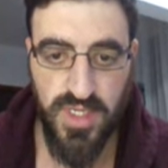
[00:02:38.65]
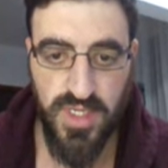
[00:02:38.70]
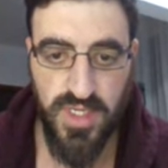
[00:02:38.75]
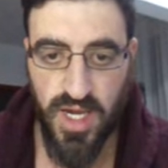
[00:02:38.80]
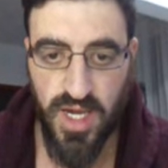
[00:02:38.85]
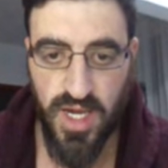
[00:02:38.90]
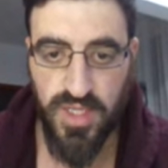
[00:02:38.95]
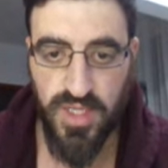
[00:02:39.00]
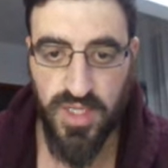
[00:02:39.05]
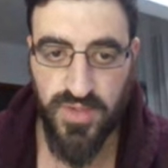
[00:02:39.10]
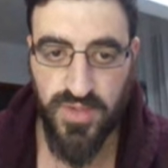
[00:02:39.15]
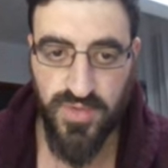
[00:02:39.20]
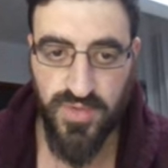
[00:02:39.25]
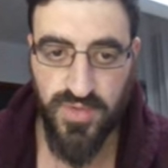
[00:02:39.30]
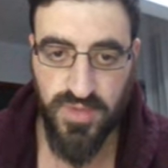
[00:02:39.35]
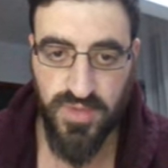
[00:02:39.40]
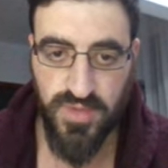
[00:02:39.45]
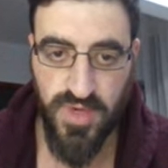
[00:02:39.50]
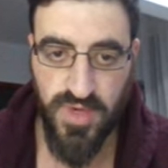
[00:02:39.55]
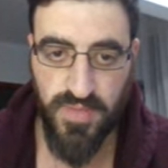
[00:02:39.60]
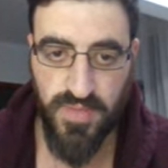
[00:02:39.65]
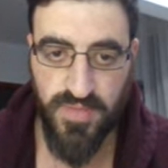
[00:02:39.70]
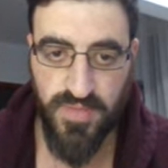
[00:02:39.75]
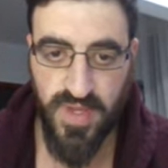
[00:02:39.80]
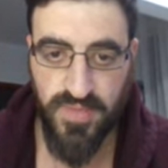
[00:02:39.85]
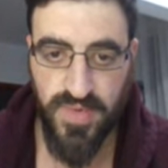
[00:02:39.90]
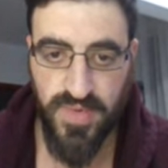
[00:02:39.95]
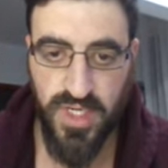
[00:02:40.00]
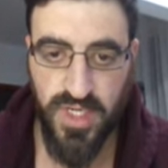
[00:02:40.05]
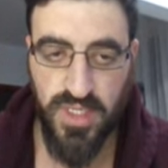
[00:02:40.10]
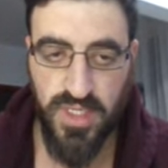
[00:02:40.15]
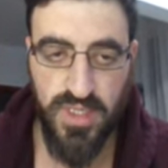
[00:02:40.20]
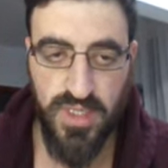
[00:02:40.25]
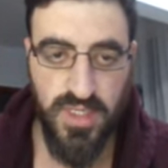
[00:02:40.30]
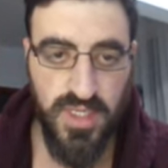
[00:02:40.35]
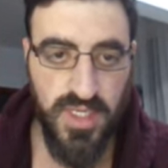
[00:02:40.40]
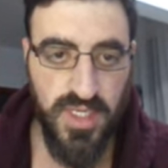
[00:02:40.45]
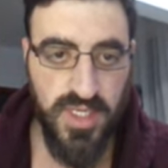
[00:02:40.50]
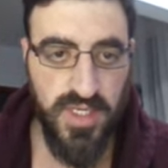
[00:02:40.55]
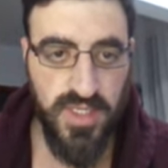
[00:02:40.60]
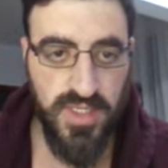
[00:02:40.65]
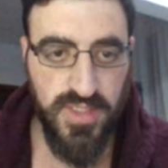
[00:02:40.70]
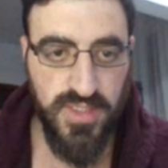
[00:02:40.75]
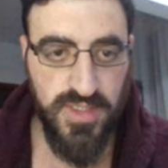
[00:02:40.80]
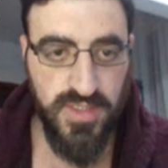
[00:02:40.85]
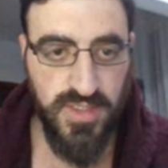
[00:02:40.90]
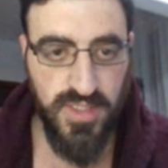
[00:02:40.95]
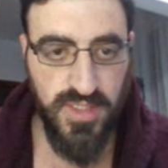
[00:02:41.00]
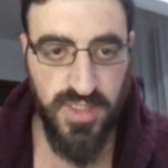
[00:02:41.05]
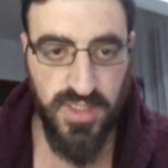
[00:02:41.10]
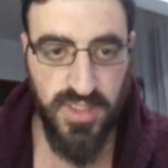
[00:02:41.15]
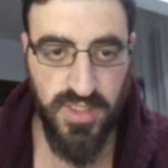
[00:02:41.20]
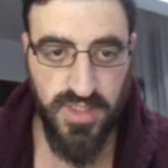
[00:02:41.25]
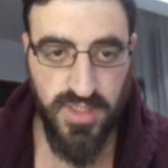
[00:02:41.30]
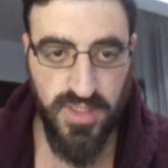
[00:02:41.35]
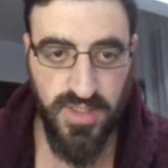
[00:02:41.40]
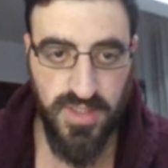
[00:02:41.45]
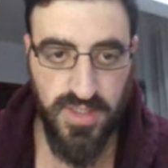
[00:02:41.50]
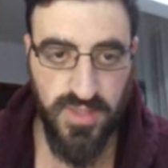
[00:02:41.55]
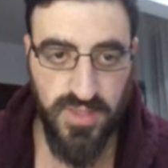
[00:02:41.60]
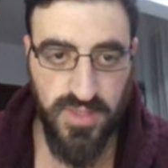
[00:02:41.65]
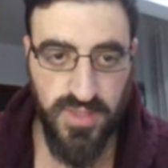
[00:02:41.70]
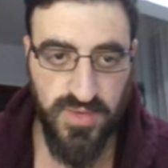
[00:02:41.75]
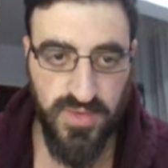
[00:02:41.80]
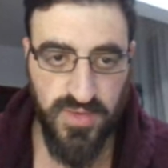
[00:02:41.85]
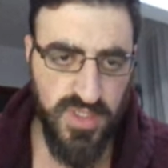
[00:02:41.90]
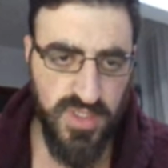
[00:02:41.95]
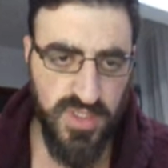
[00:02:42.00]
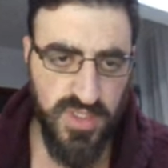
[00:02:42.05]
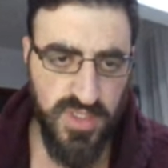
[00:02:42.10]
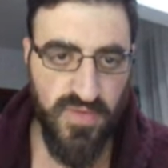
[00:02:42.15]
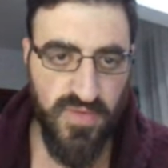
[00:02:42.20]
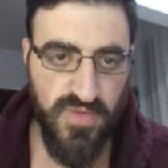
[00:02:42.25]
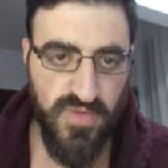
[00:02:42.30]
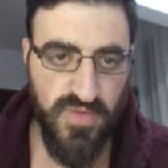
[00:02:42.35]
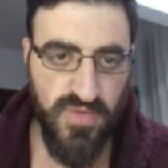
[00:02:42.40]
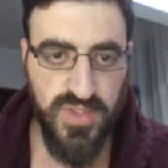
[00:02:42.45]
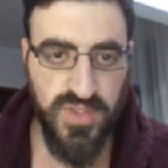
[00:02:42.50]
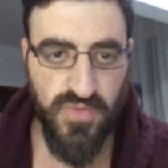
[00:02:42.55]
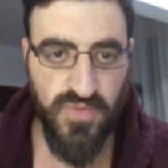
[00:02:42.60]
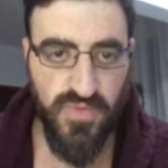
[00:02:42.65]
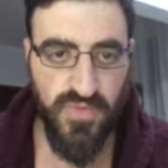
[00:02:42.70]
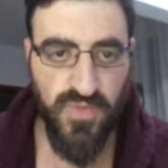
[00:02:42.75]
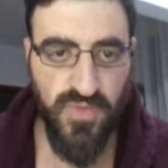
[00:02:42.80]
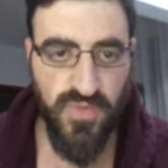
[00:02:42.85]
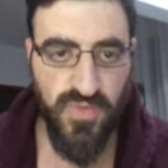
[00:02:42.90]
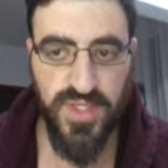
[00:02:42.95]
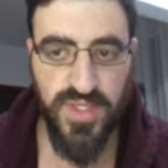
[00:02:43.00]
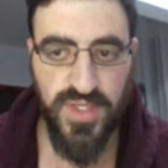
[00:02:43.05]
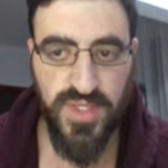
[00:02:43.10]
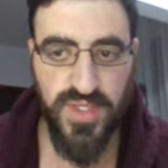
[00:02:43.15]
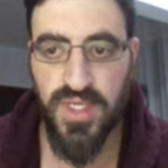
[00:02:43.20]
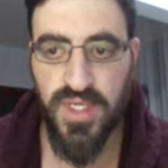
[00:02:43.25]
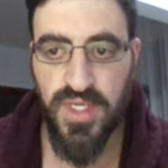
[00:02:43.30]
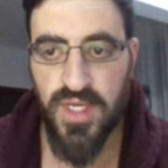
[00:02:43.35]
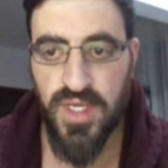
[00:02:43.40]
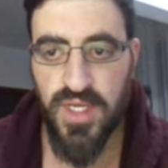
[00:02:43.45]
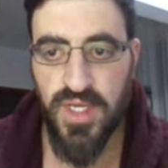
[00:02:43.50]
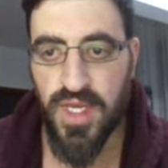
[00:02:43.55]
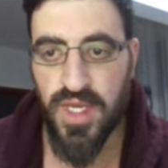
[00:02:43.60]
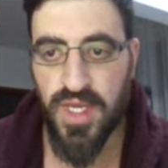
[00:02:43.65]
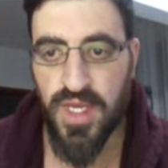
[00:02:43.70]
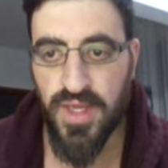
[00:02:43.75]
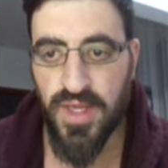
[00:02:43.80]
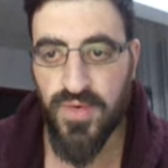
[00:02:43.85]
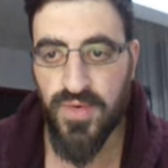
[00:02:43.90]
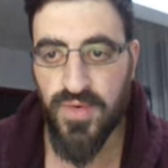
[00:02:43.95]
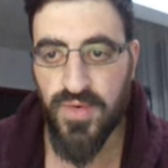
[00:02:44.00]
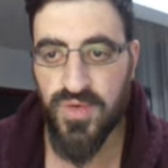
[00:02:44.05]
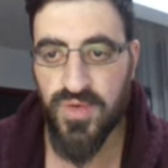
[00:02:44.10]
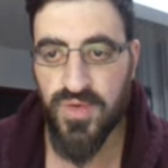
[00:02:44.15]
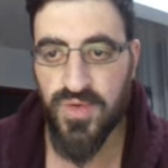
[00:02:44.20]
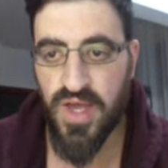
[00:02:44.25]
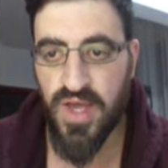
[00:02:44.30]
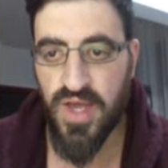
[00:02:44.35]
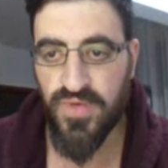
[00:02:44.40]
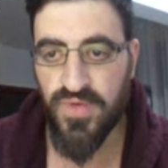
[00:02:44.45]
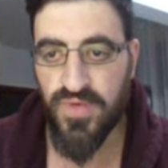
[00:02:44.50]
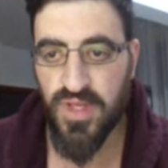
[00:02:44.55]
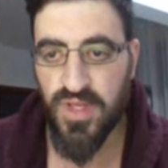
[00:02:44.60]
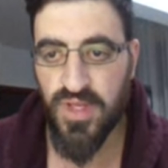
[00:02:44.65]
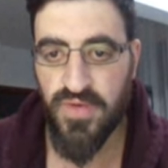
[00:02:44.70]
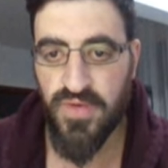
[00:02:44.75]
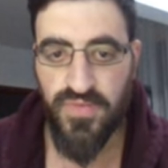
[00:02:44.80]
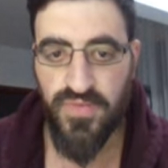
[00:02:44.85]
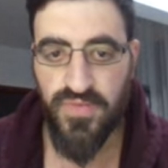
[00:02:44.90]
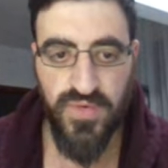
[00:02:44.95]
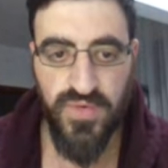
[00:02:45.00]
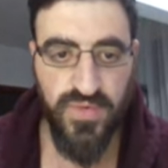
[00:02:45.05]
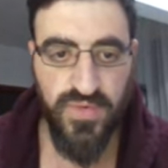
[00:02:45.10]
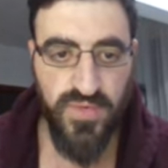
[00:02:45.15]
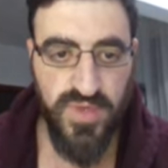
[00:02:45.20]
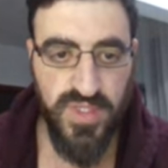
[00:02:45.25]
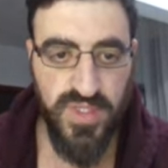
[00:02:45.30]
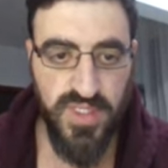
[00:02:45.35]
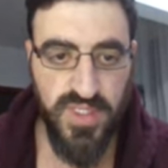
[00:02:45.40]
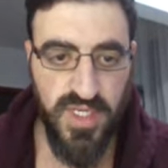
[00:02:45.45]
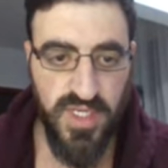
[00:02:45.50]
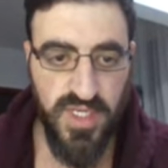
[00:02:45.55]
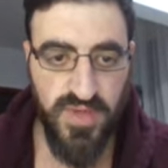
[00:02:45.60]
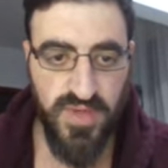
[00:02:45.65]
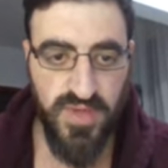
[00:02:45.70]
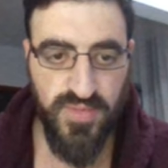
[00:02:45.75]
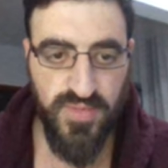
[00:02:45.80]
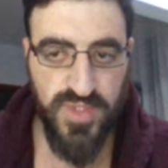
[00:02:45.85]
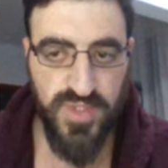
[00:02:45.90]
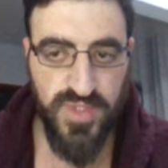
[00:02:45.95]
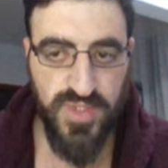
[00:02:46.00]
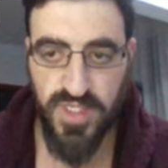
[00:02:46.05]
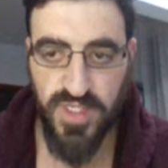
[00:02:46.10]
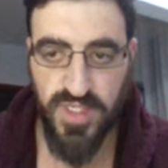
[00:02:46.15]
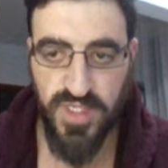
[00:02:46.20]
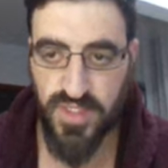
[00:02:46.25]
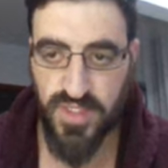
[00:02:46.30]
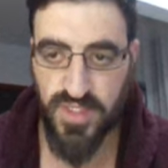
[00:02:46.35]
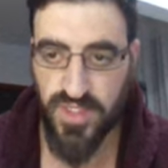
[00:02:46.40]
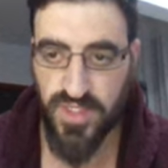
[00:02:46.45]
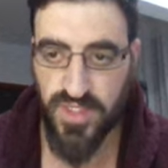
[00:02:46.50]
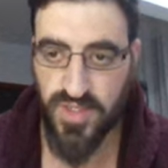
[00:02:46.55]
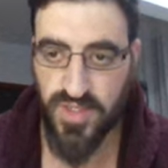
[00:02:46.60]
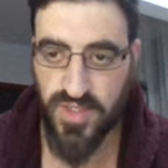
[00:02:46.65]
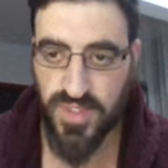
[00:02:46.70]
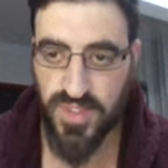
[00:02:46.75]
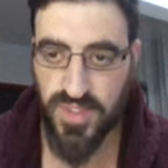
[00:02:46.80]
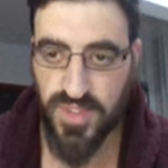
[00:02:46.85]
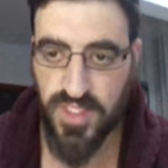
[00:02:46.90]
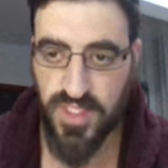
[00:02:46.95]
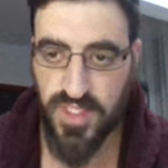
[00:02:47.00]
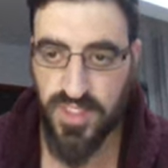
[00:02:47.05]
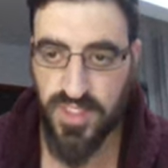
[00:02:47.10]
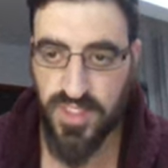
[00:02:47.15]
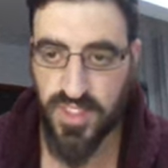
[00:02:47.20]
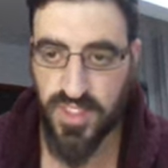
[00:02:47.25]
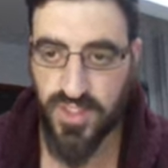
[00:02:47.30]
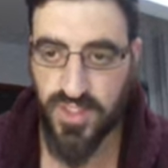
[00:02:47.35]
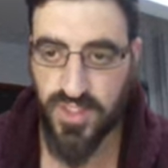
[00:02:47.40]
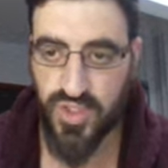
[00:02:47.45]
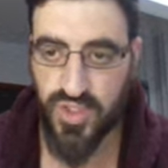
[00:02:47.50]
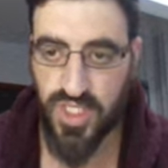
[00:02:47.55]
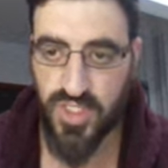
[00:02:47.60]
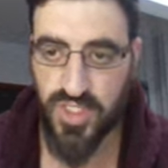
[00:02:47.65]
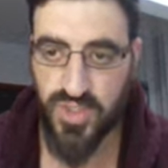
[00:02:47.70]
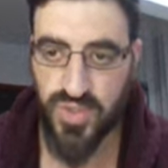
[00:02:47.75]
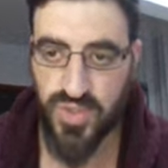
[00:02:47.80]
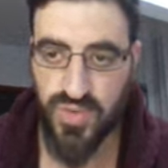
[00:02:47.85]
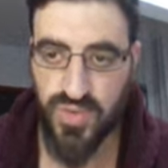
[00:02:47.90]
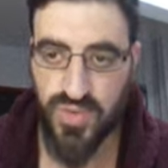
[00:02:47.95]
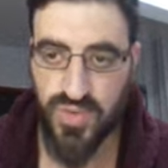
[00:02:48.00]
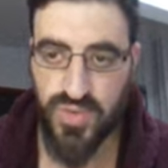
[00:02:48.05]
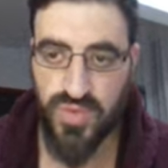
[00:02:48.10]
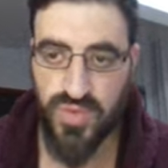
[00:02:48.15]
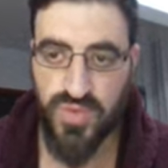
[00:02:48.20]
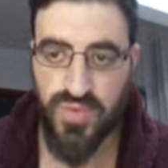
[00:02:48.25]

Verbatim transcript: I do it by PayPal and uh, you don't have lots of ways uh, when you have enough you will uh, put here like you see here it's changed to